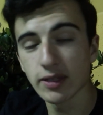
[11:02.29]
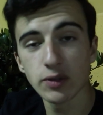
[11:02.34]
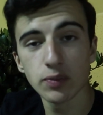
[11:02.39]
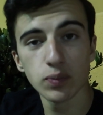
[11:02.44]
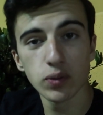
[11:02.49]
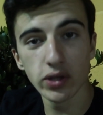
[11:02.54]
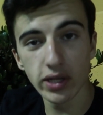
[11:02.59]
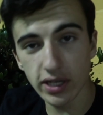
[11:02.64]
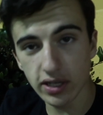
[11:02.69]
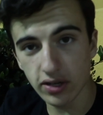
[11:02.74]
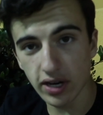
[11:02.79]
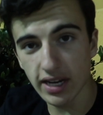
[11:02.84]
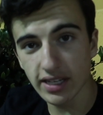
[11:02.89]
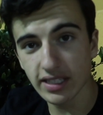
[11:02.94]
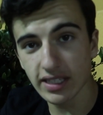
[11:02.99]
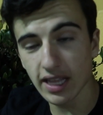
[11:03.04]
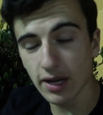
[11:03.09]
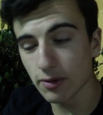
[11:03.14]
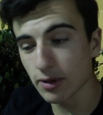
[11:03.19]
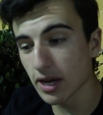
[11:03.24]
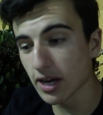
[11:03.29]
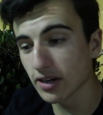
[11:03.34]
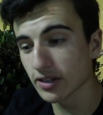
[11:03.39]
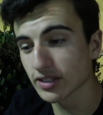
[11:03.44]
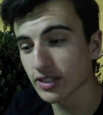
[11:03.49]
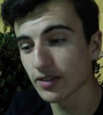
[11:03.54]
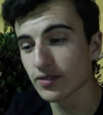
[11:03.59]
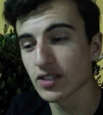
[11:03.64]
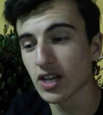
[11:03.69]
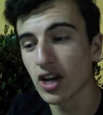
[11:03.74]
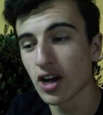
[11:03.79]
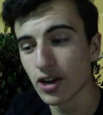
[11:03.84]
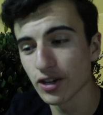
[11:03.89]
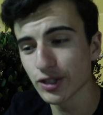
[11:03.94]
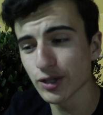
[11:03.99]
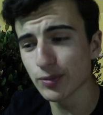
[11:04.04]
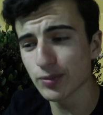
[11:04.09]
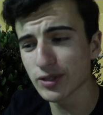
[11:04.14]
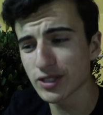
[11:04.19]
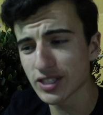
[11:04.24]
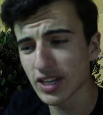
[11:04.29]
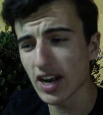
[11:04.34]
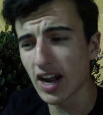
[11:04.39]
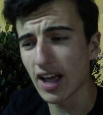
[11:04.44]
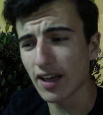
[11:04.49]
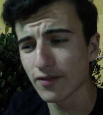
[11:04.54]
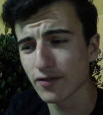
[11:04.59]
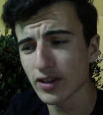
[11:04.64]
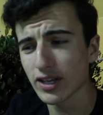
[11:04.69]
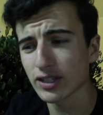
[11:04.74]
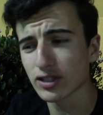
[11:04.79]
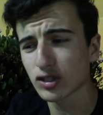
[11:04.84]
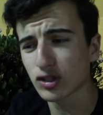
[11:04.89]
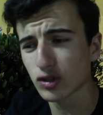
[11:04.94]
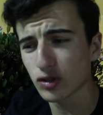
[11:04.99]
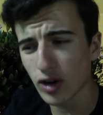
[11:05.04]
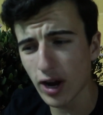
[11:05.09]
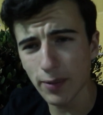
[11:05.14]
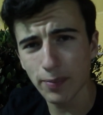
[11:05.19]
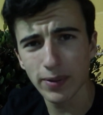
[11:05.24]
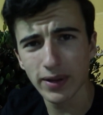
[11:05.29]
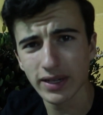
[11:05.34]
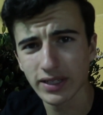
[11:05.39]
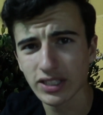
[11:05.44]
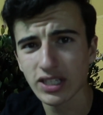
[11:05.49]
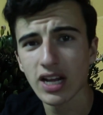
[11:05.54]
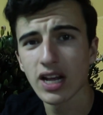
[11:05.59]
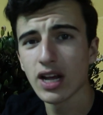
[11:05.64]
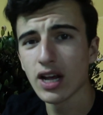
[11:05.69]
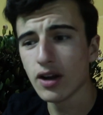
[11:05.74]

It's pretty crazy that we got ourselves a 100% IV trap pinch